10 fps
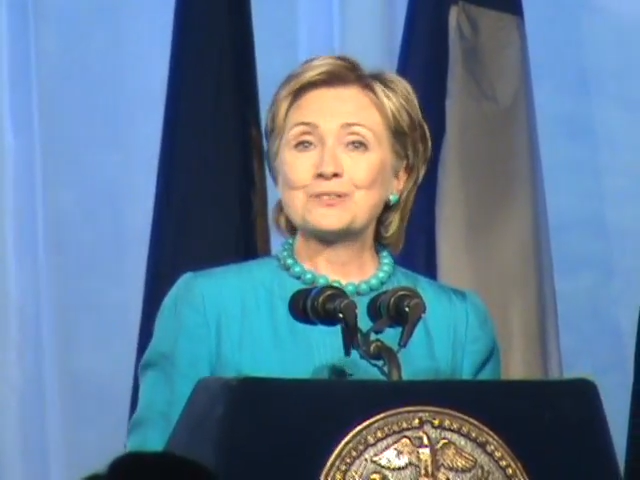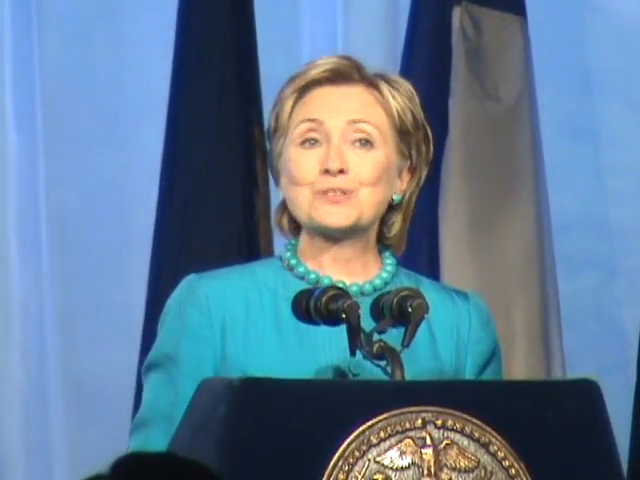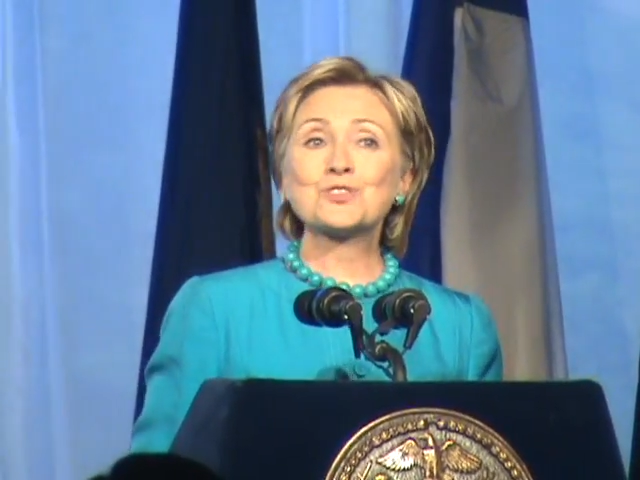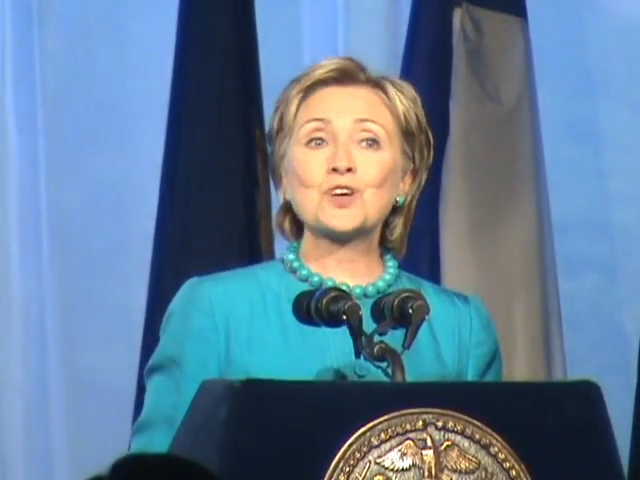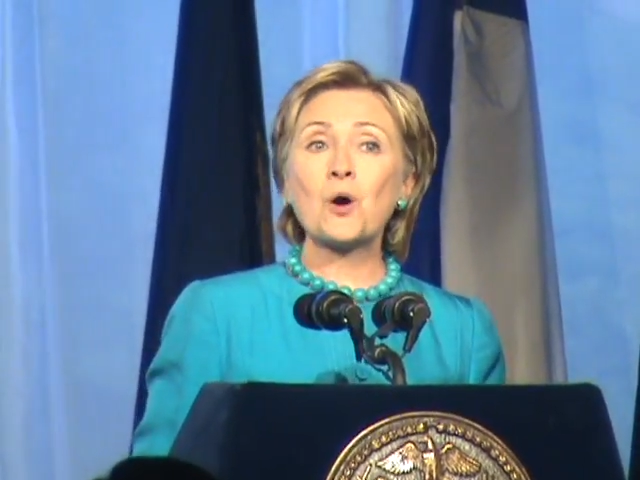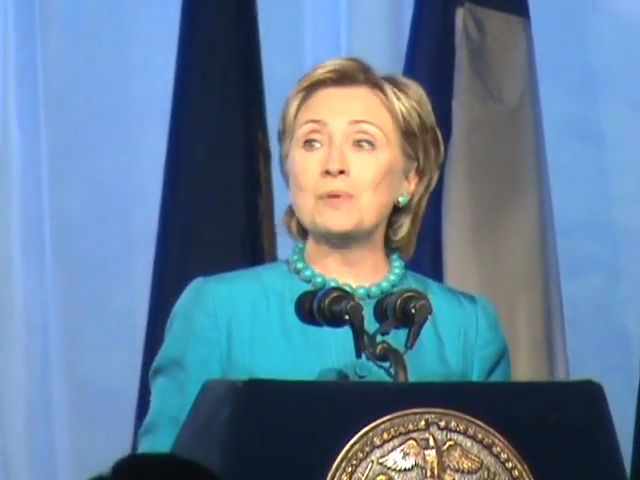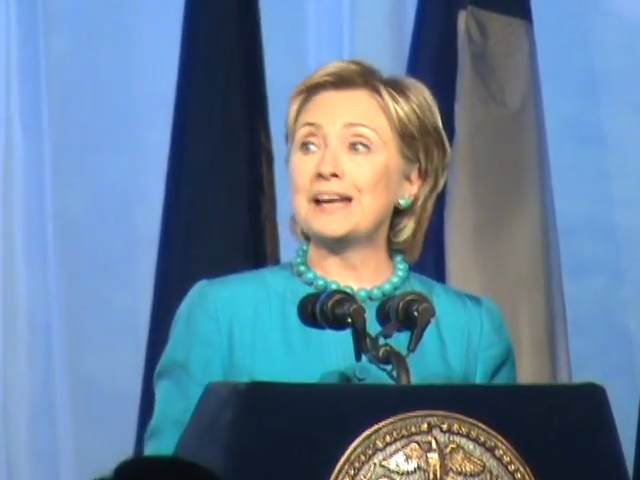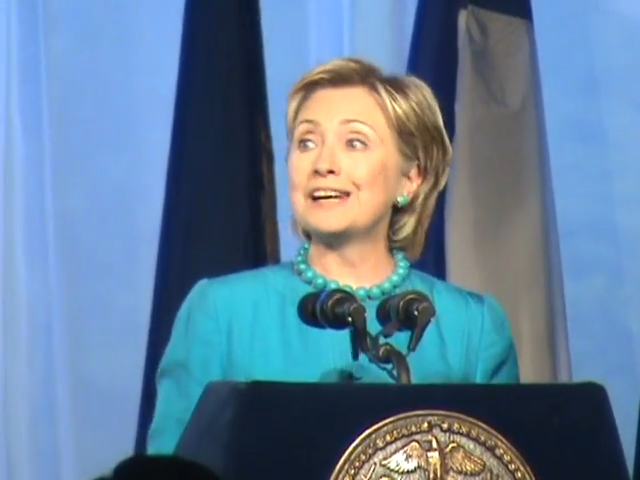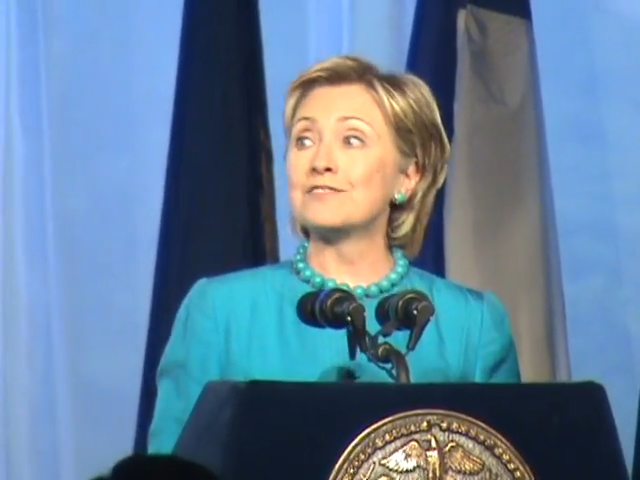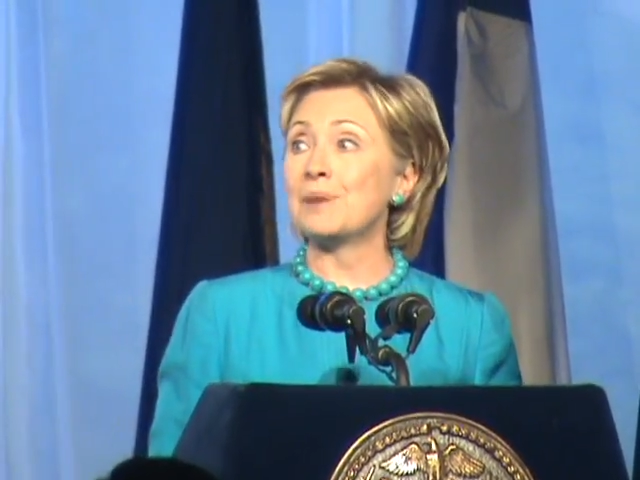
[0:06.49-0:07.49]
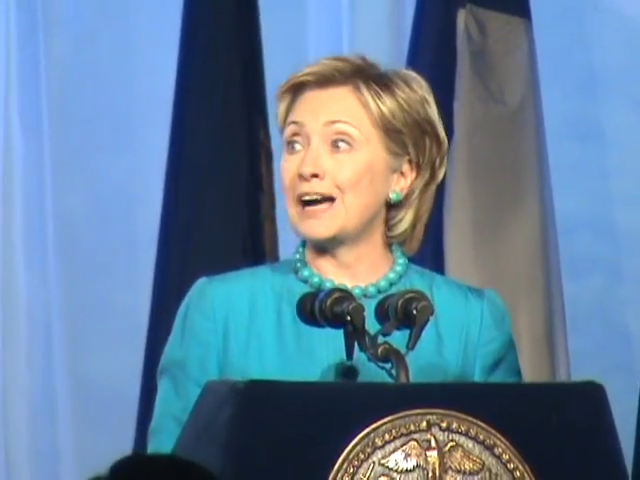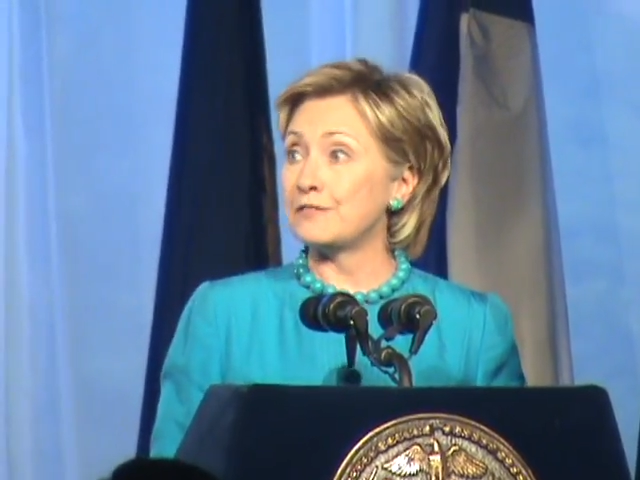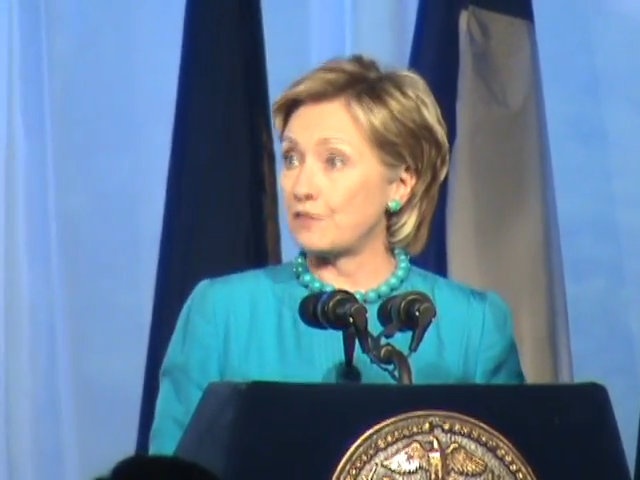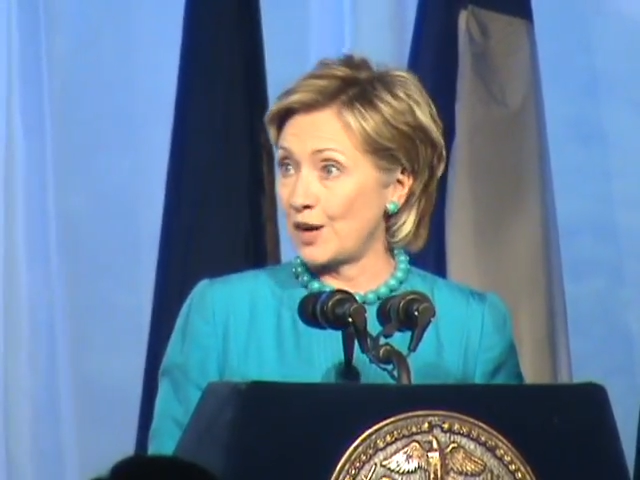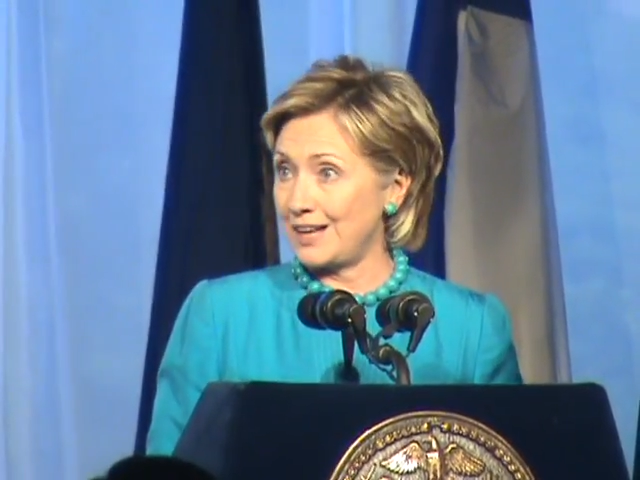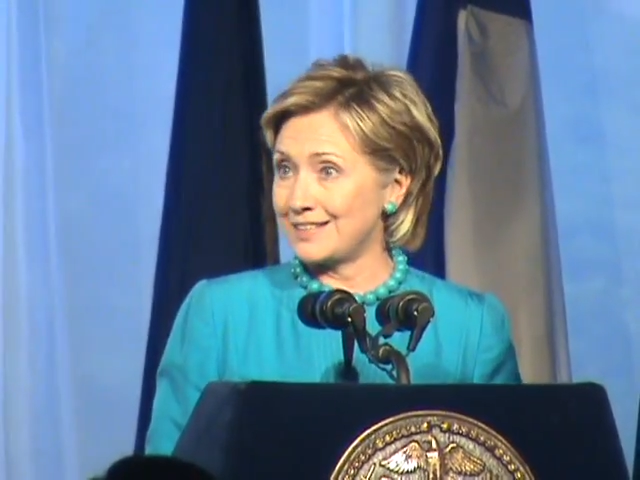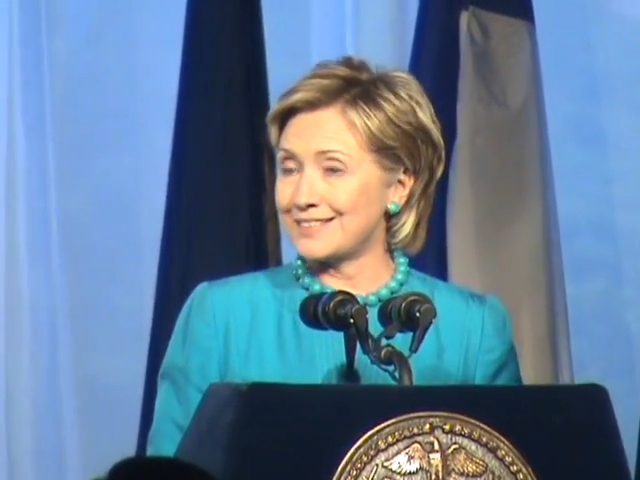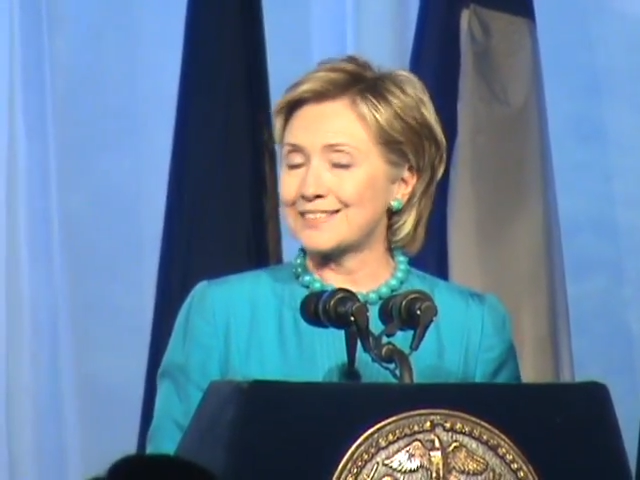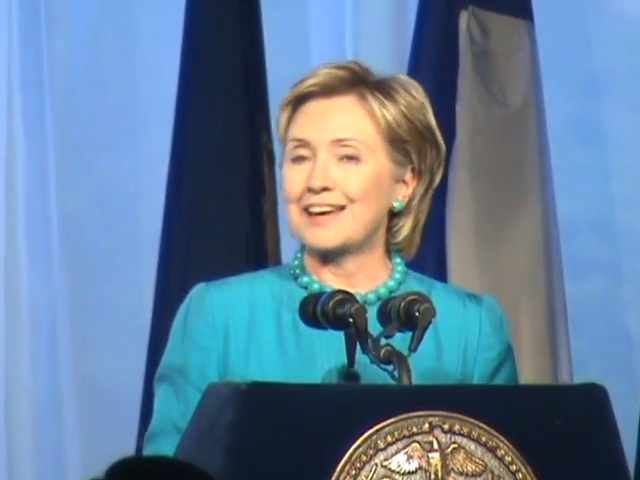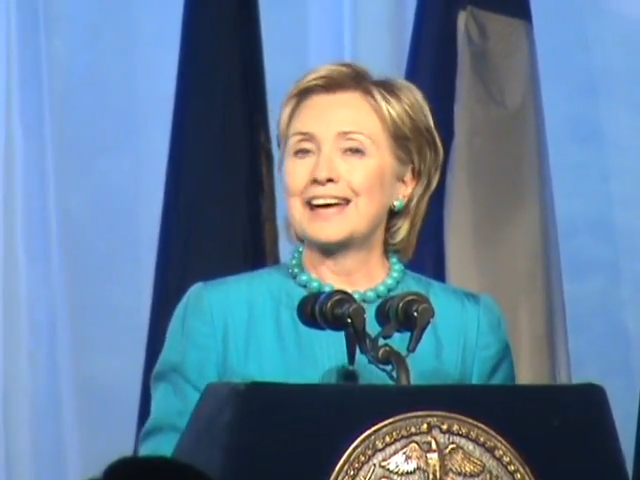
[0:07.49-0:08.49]
with so many of my
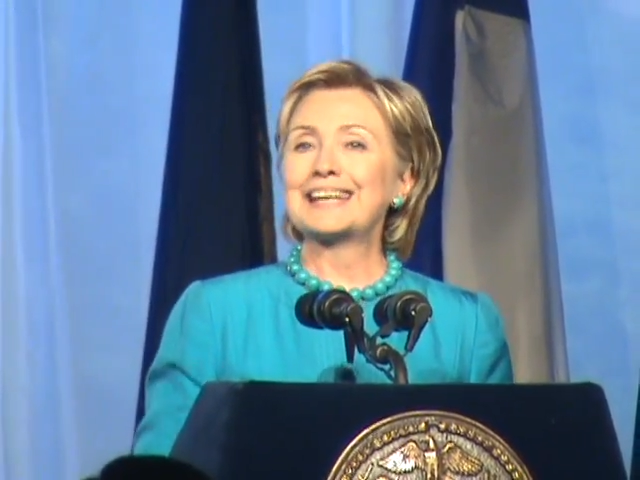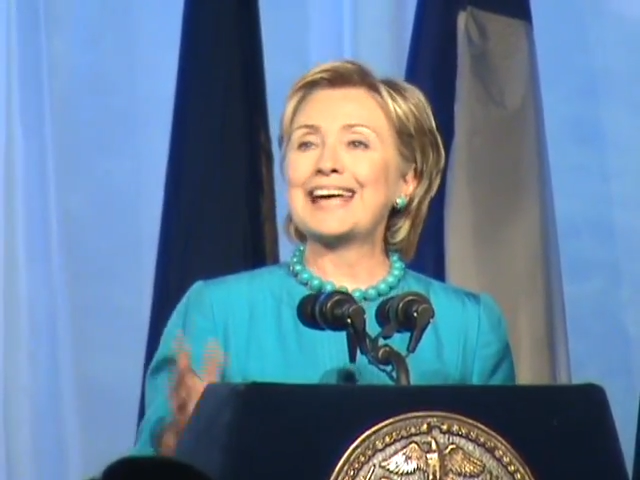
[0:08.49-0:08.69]
friends,